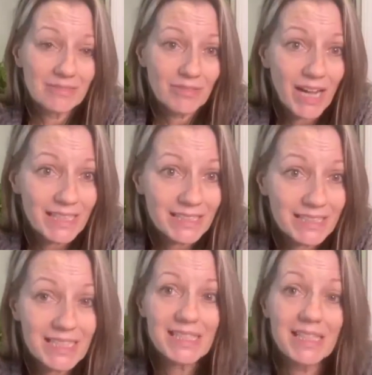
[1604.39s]
right?
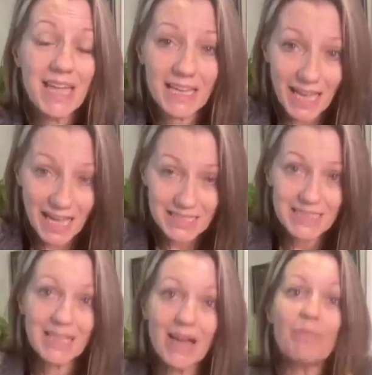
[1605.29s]
That's like
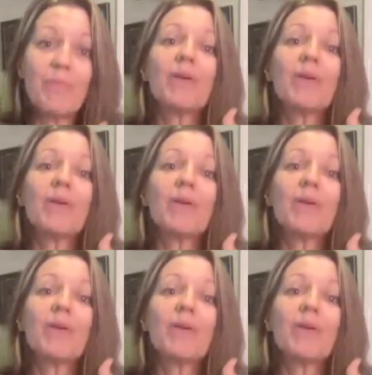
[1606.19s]
ending up